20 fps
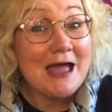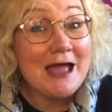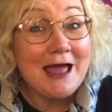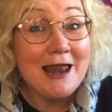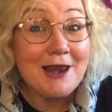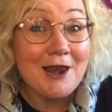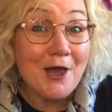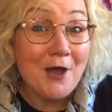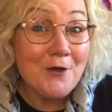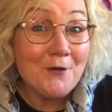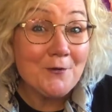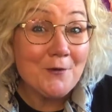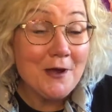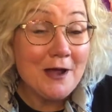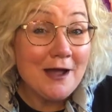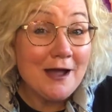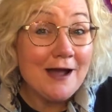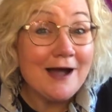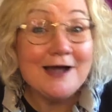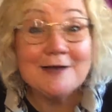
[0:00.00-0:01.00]
Hello,
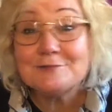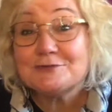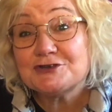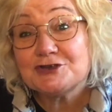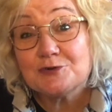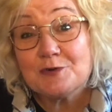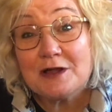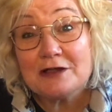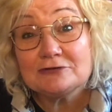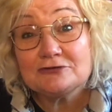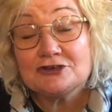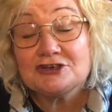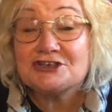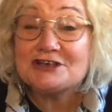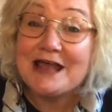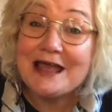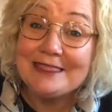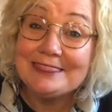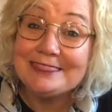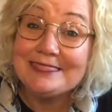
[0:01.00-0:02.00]
I'm Sue Eldridge
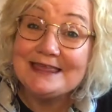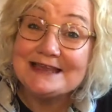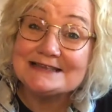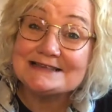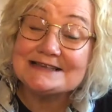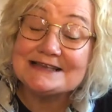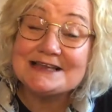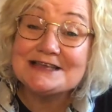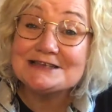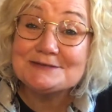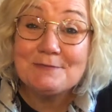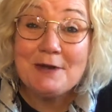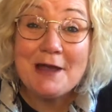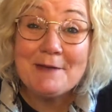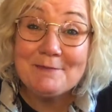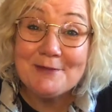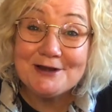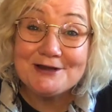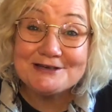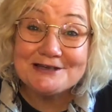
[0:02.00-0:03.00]
and this is my
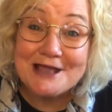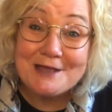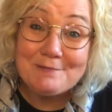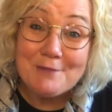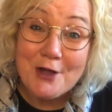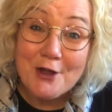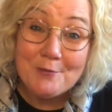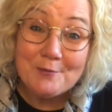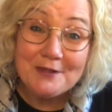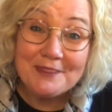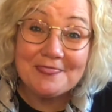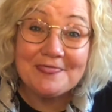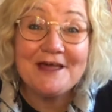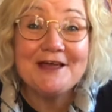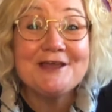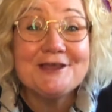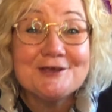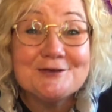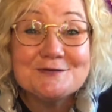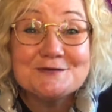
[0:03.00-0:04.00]
Monday Moment.
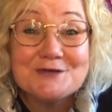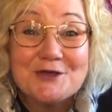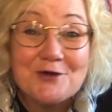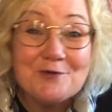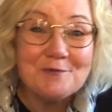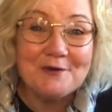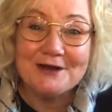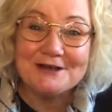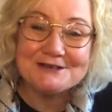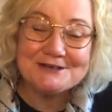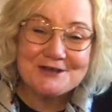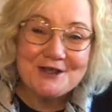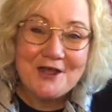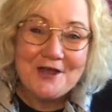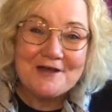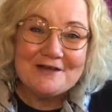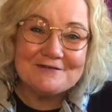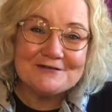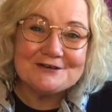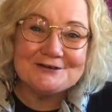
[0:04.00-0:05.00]
Thank you so much
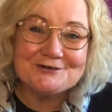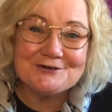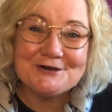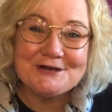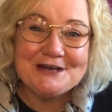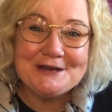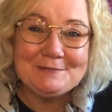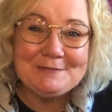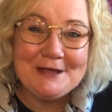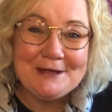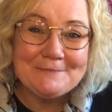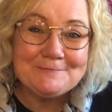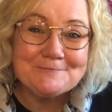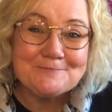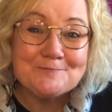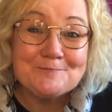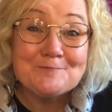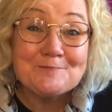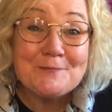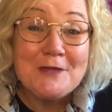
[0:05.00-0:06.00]
for joining me.
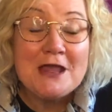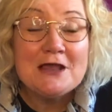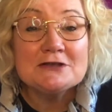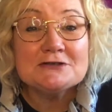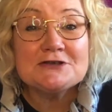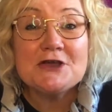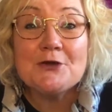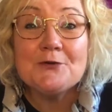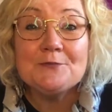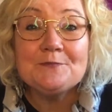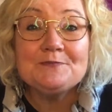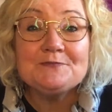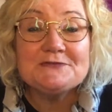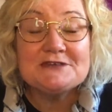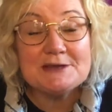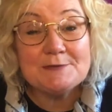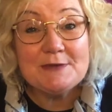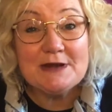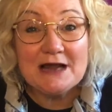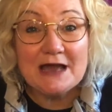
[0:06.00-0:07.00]
So
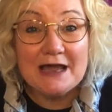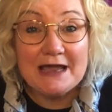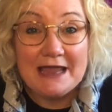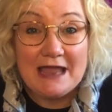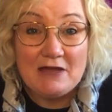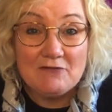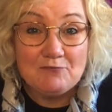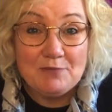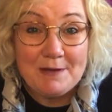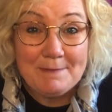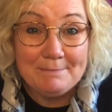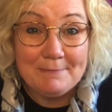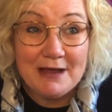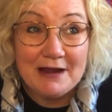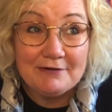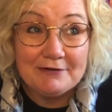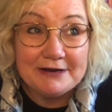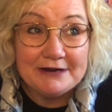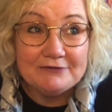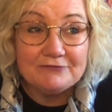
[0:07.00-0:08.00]
Tim and I have been
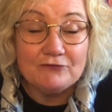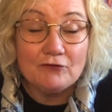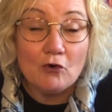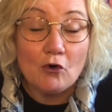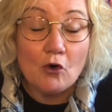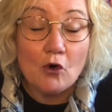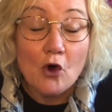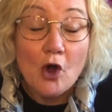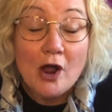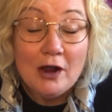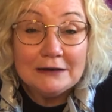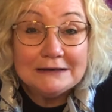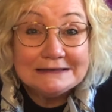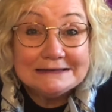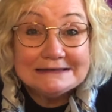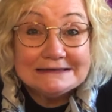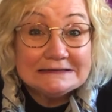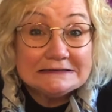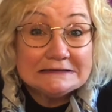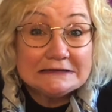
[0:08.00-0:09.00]
married for
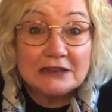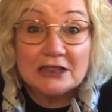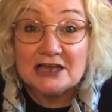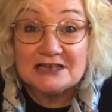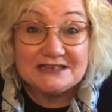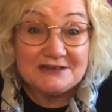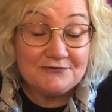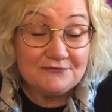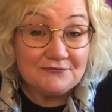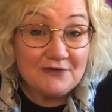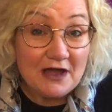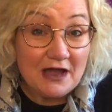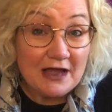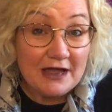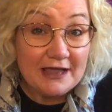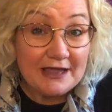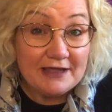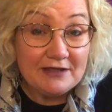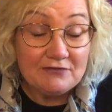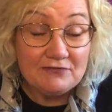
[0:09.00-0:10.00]

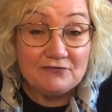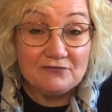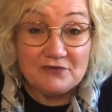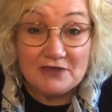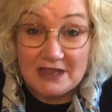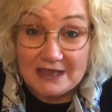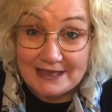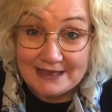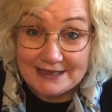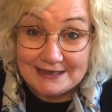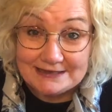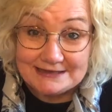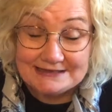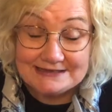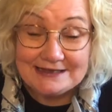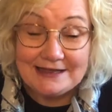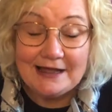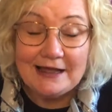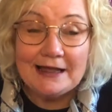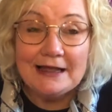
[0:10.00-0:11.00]
35 years
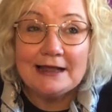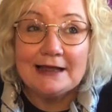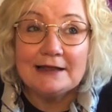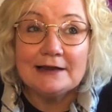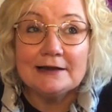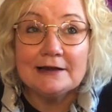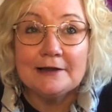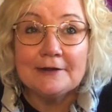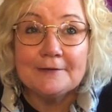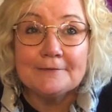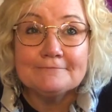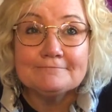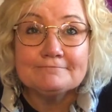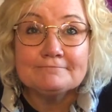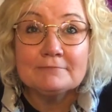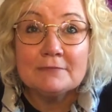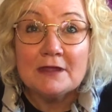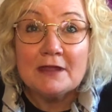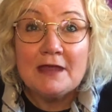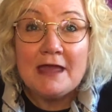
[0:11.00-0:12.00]
and
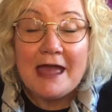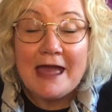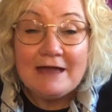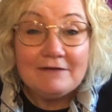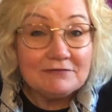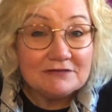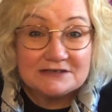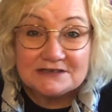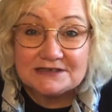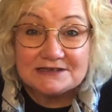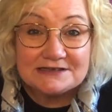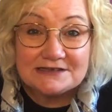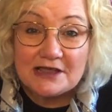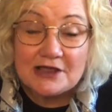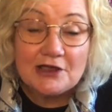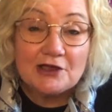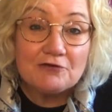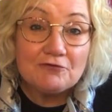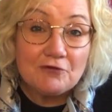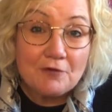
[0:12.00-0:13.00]
ever since I
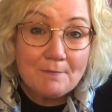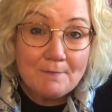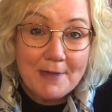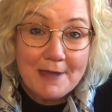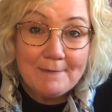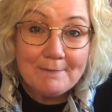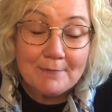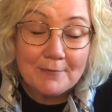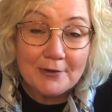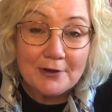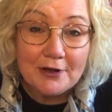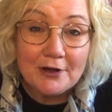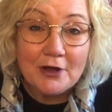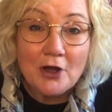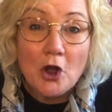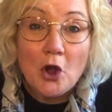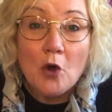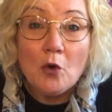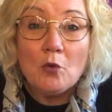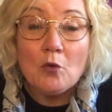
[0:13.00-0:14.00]
can remember,
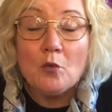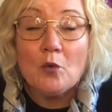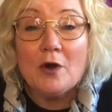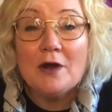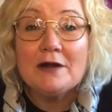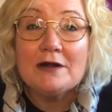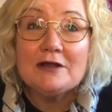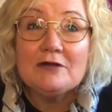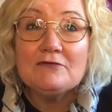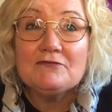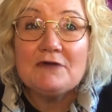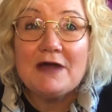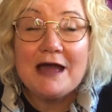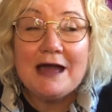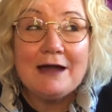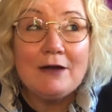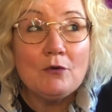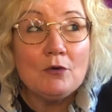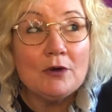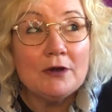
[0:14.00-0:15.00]
one of
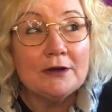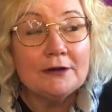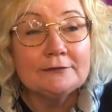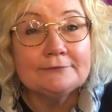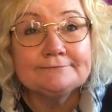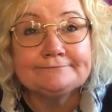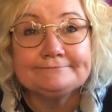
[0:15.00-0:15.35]
our,